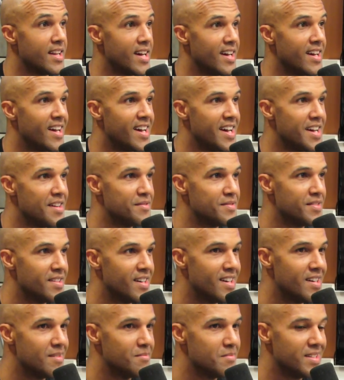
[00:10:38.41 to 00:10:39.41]
I have
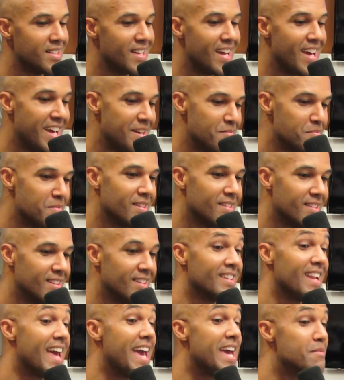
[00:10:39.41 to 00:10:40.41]

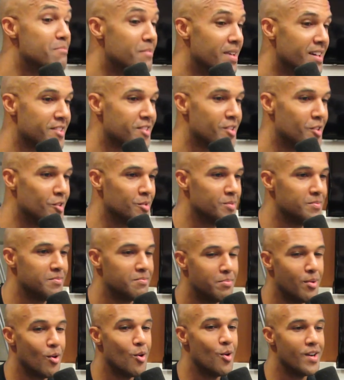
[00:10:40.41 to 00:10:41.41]
an
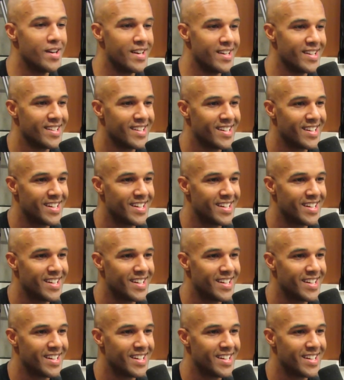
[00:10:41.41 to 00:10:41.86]
eight-month-old boy.